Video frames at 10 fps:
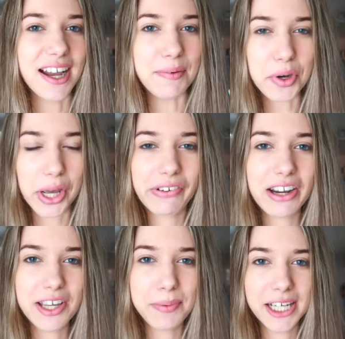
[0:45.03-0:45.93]
I'm not gonna
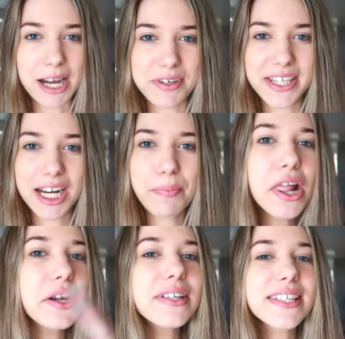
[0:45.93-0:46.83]
refilm it. I'm just gonna put
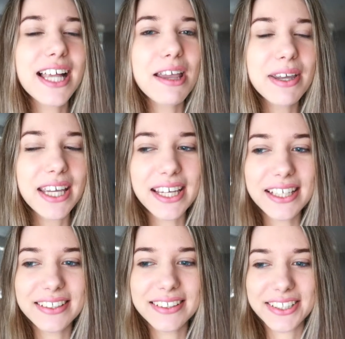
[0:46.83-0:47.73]
a little disclaimer in.